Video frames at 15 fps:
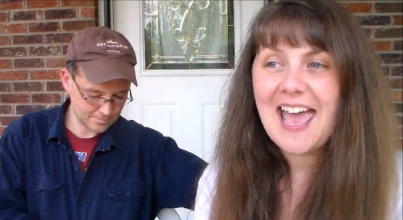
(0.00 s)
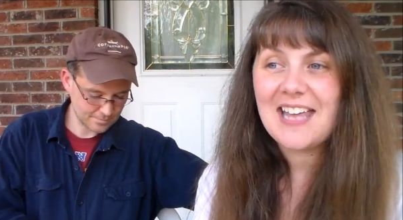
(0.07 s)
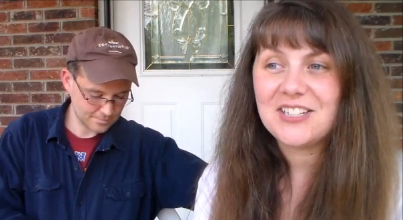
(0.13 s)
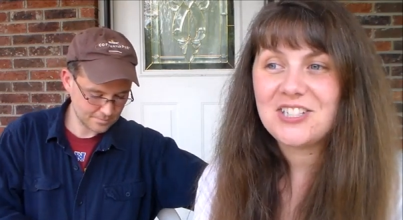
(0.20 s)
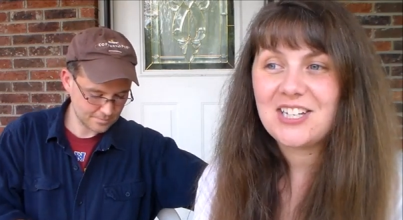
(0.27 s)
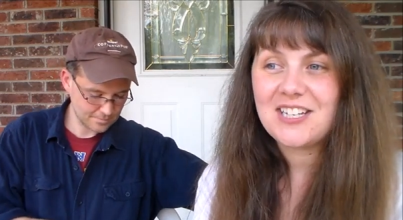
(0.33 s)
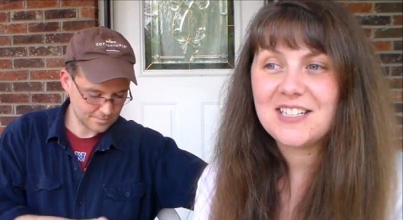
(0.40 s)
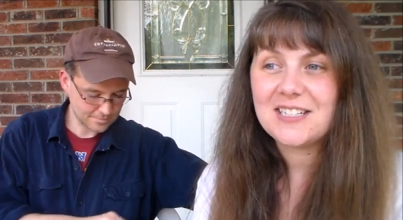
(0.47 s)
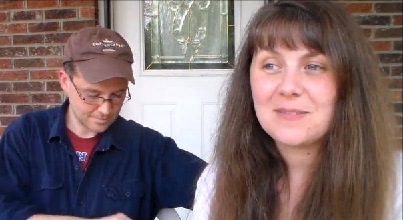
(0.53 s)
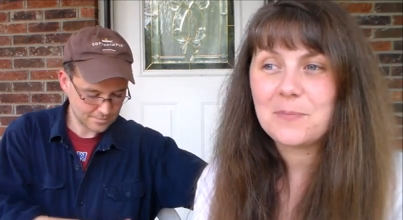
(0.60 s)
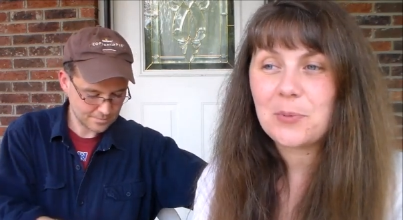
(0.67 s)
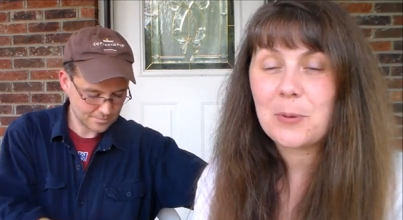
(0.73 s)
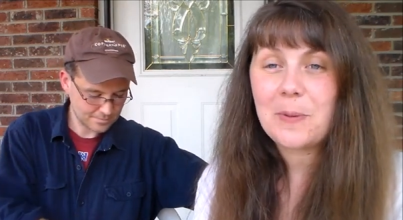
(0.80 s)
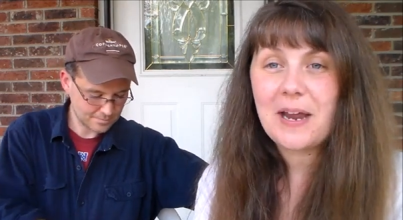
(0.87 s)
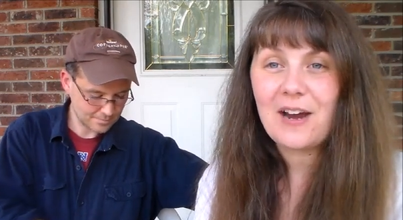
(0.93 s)
Speaker 1: and she
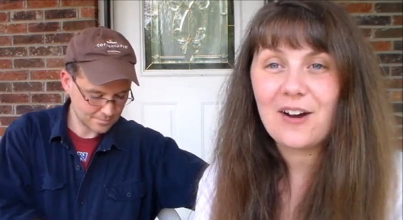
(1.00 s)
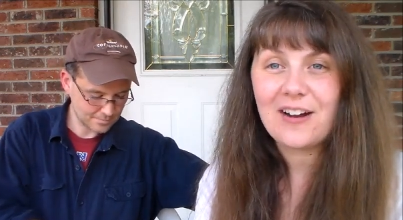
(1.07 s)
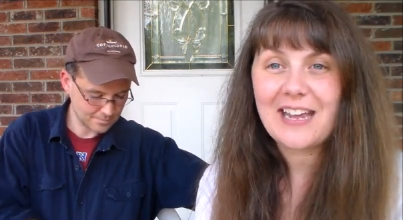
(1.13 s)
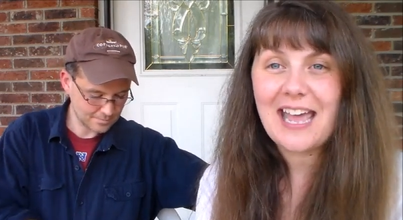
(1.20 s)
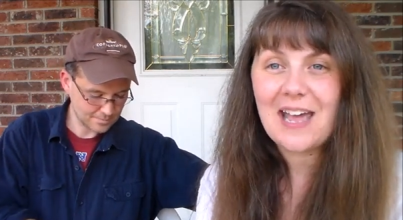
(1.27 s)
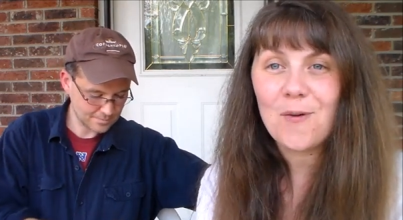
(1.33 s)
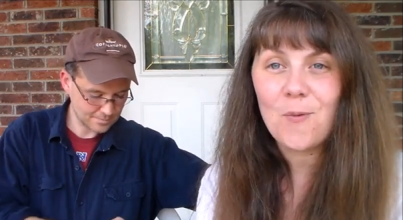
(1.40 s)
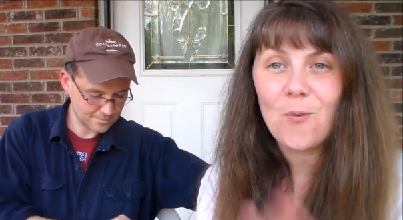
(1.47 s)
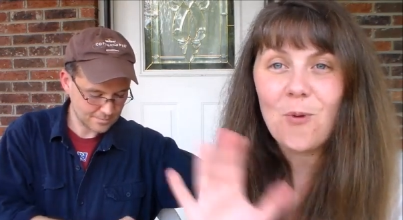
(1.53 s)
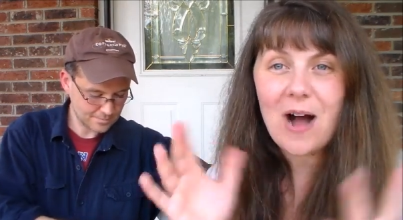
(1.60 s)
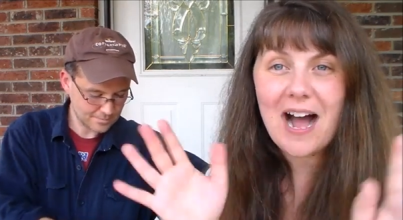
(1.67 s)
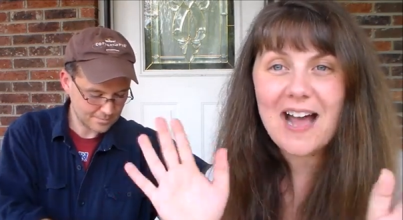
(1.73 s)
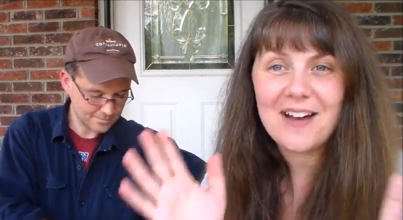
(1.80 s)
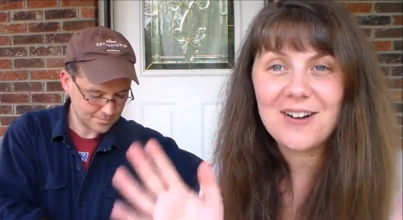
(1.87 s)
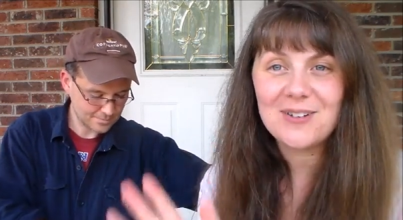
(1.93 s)
is preparing a
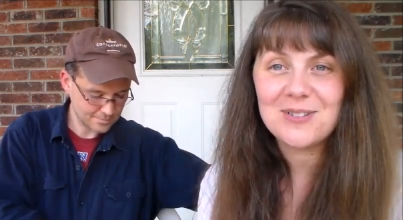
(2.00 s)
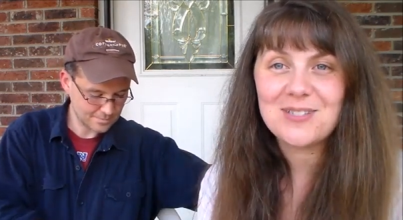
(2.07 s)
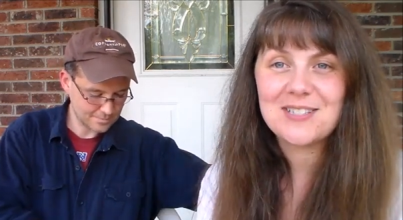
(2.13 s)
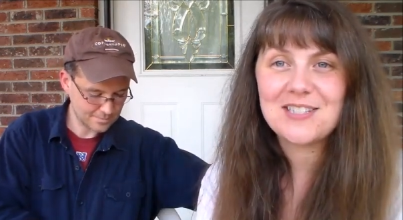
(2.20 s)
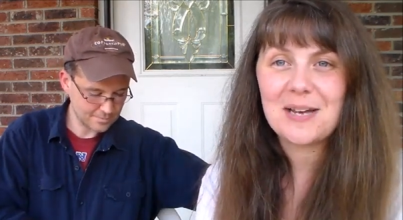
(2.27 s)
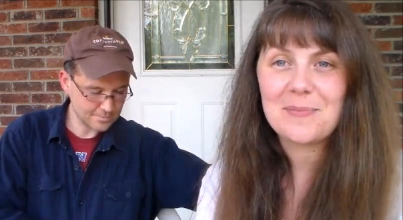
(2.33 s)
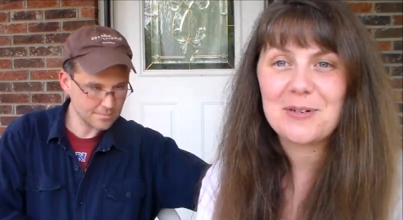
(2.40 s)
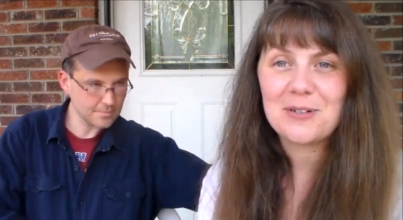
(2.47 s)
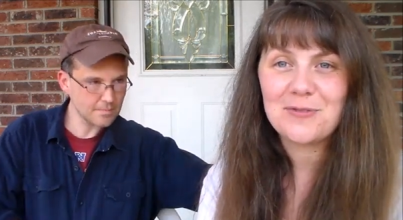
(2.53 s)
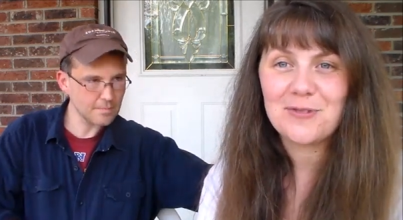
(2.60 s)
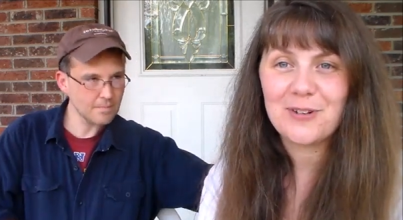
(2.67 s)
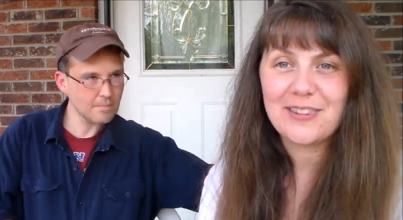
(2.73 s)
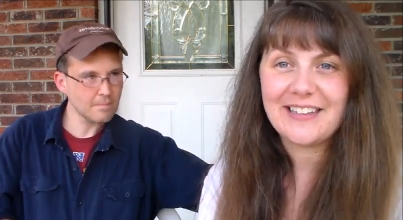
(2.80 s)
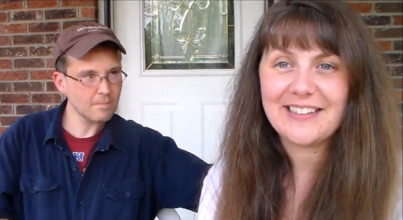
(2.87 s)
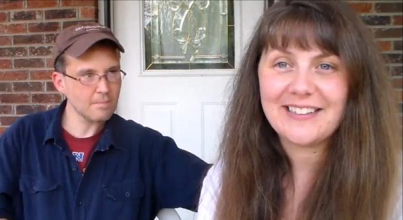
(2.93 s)
wild supper
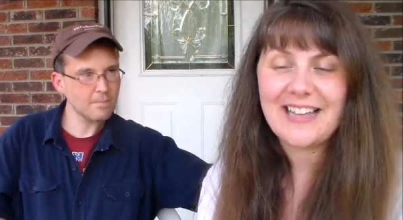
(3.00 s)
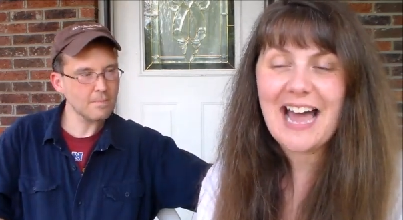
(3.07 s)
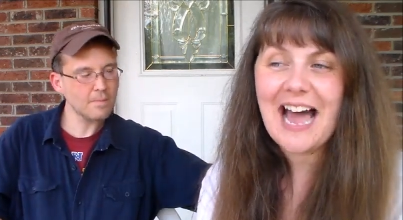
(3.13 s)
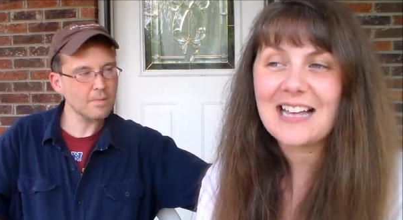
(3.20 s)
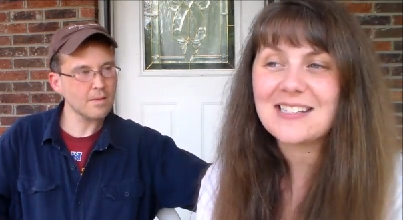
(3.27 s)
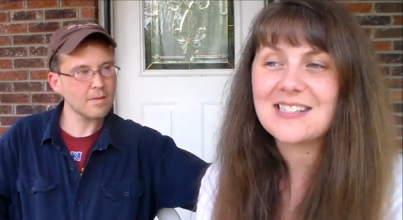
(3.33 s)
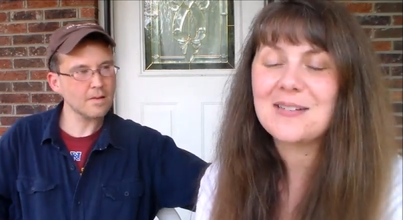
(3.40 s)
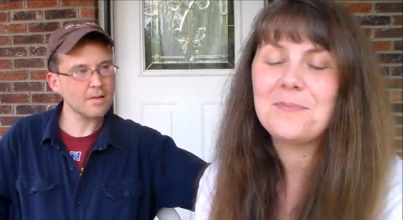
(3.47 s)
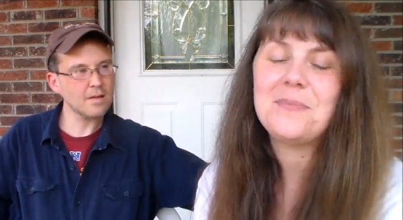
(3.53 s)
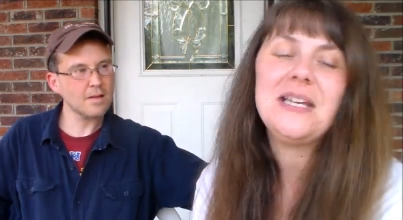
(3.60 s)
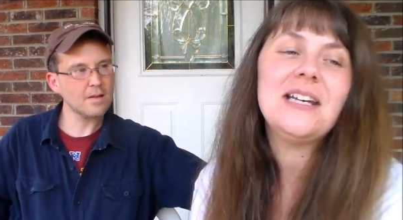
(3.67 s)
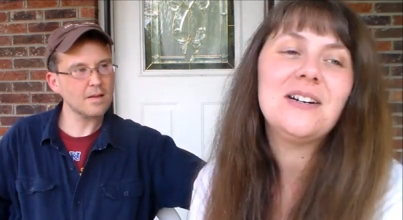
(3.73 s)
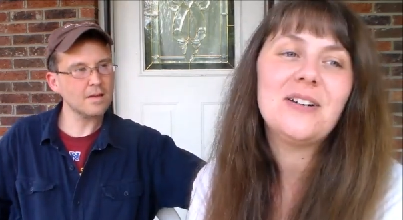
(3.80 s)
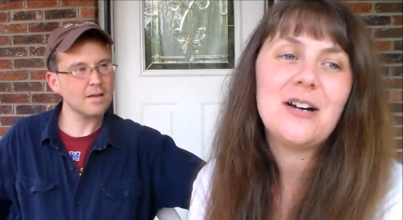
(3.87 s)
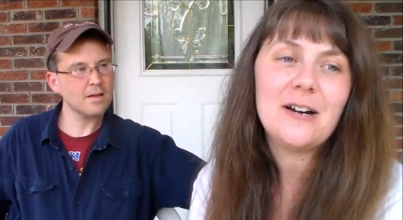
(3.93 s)
for the last
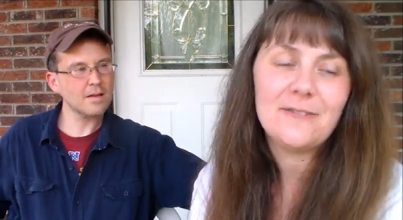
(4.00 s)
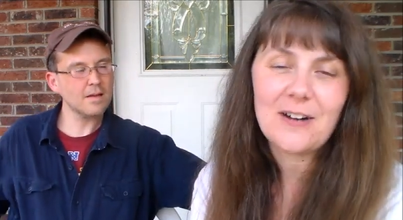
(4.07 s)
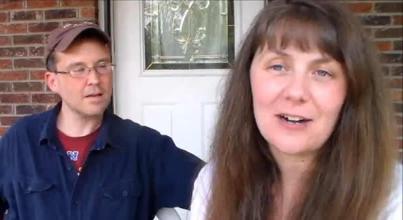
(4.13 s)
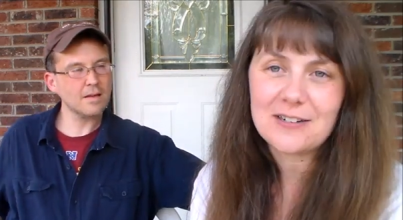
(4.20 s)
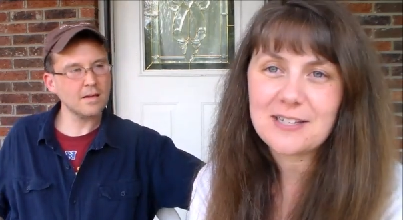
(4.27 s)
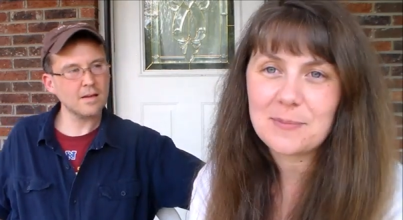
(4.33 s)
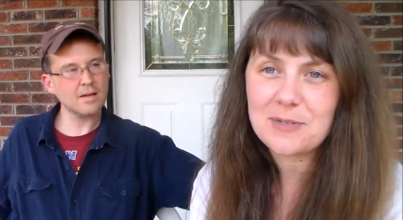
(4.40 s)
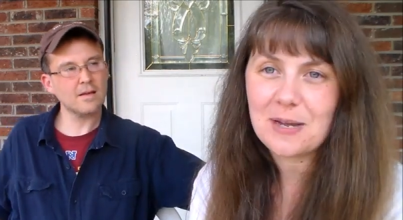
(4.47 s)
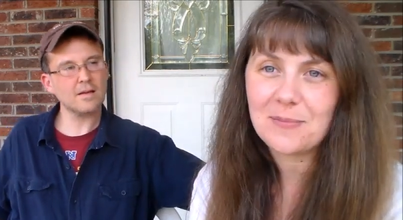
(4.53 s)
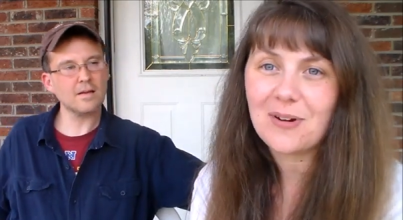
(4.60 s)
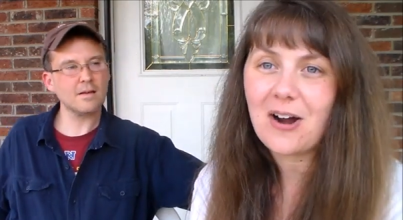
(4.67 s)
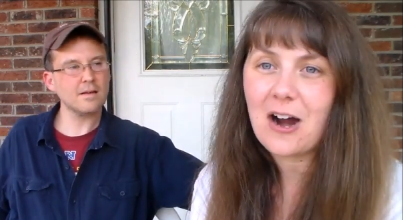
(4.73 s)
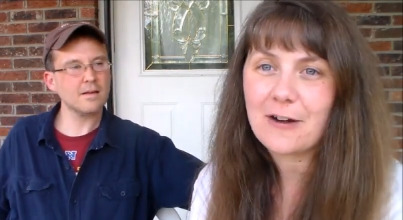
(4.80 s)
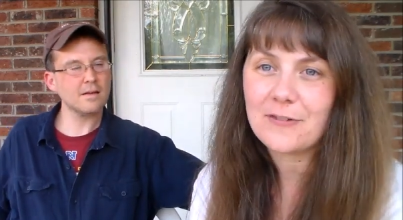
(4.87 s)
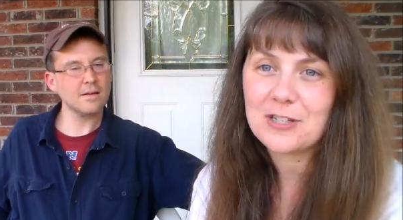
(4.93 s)
meal of our
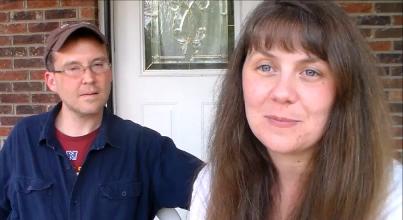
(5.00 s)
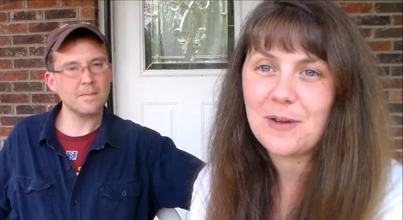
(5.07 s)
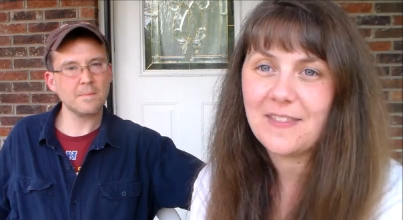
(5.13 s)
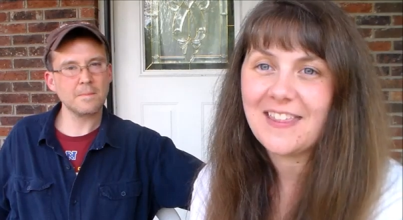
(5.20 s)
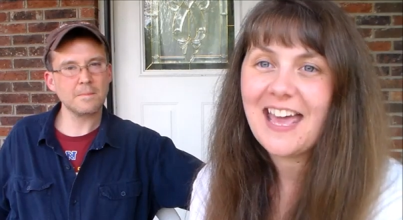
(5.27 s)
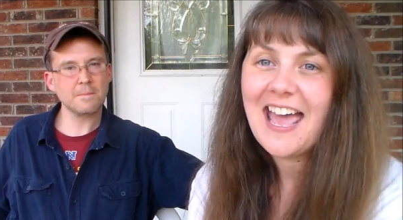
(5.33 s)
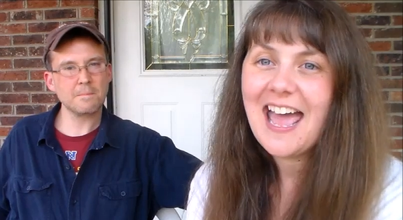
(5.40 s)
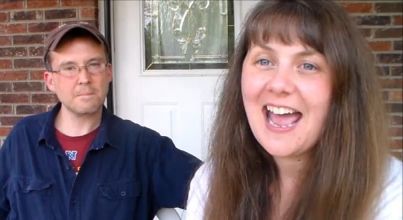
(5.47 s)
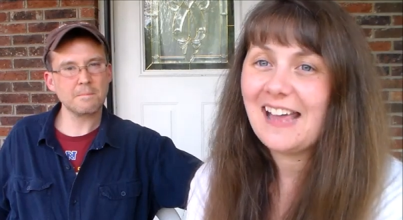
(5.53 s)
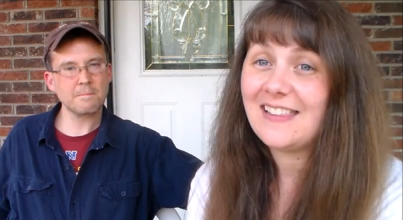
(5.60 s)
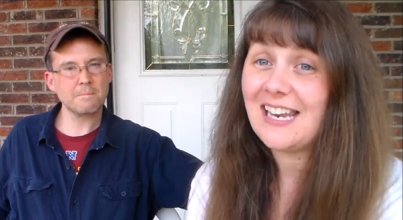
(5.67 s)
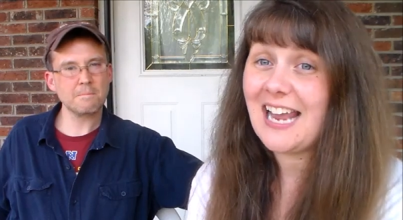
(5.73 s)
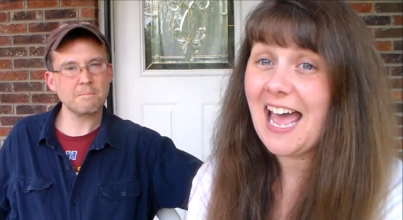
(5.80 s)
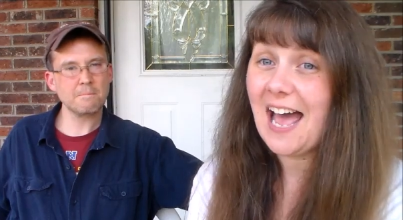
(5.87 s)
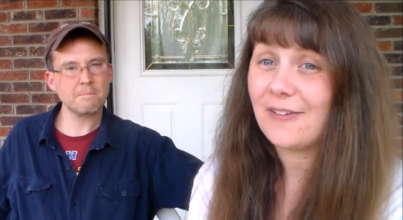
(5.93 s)
September harvest month.
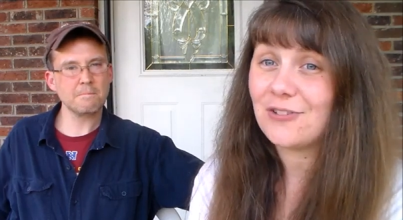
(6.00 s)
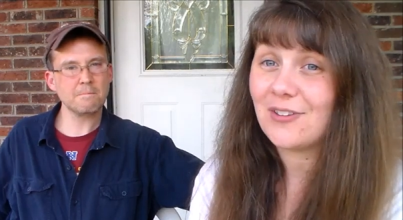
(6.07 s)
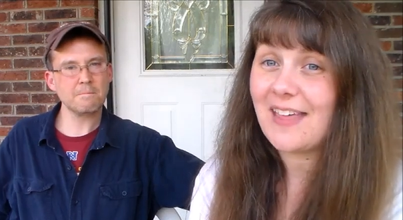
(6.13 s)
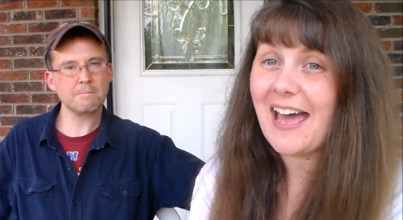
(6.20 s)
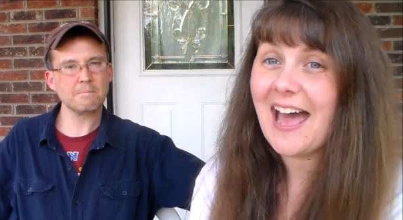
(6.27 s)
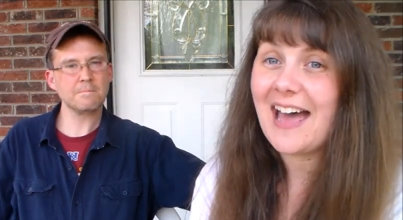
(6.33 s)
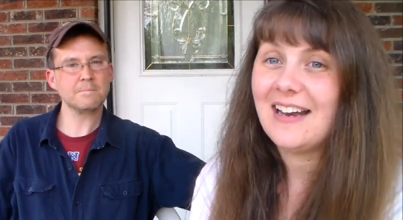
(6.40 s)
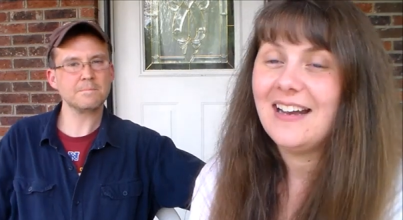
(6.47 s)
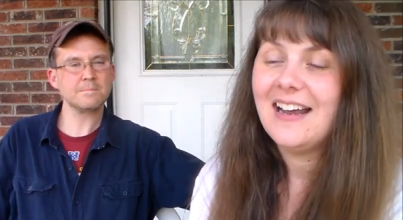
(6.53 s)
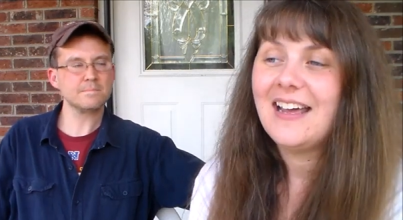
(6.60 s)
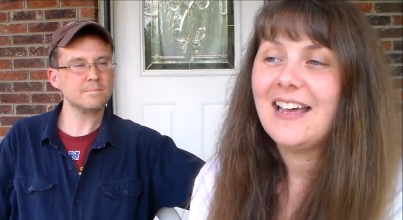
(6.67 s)
And then after that,